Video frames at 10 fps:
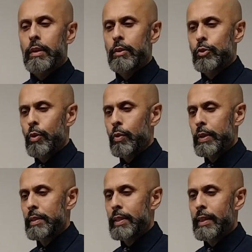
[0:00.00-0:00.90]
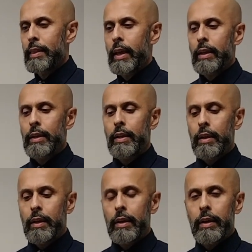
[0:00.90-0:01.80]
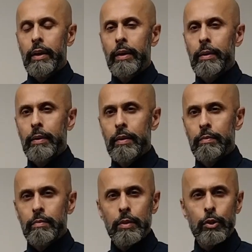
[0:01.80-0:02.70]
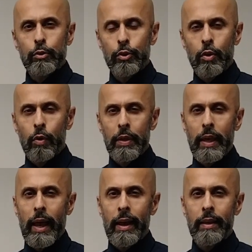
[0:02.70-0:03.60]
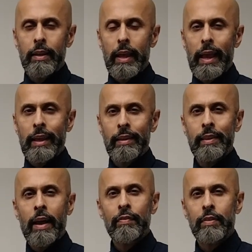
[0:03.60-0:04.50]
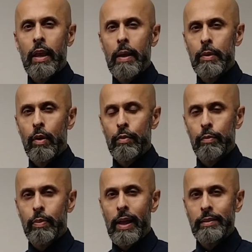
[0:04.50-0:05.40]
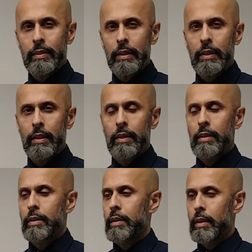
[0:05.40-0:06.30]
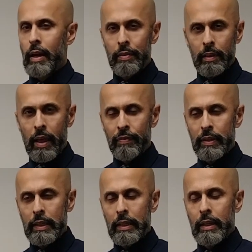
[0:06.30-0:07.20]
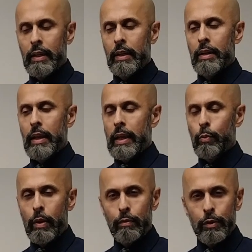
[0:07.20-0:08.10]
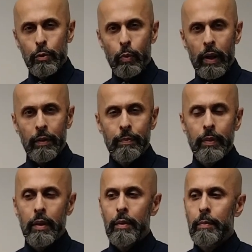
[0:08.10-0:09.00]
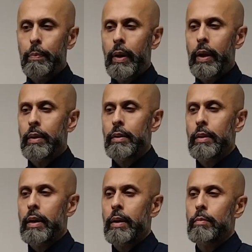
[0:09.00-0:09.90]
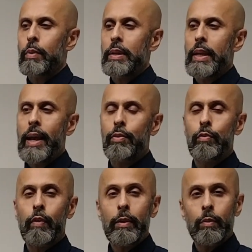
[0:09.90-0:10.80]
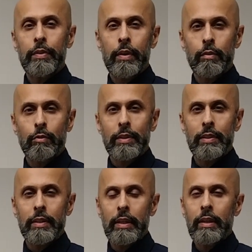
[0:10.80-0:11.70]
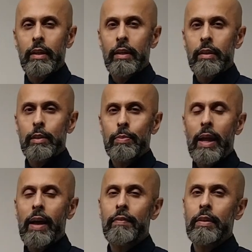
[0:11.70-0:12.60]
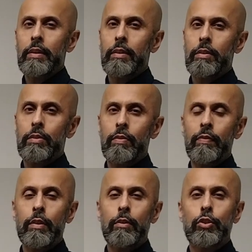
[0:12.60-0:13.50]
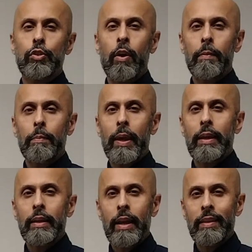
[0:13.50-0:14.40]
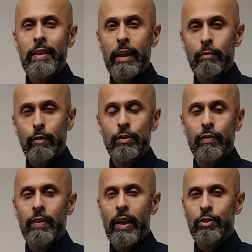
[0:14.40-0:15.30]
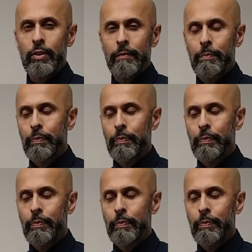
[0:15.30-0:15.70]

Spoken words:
So he said that years ago he had a left hemiarthroplasty on the left knee, and it went really well. But when he had the right one done recently, he's been having severe sharp pain at the end range of flexion.